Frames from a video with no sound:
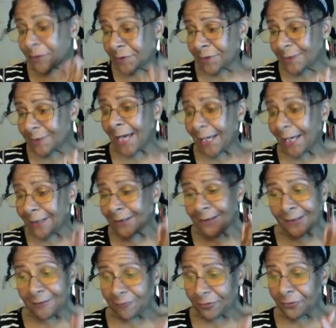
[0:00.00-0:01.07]
did not
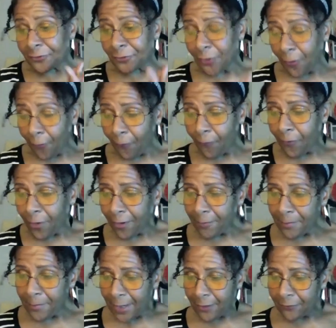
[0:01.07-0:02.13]
even know
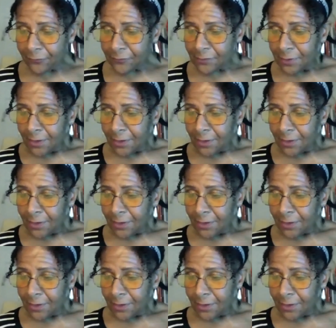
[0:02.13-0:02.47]
about,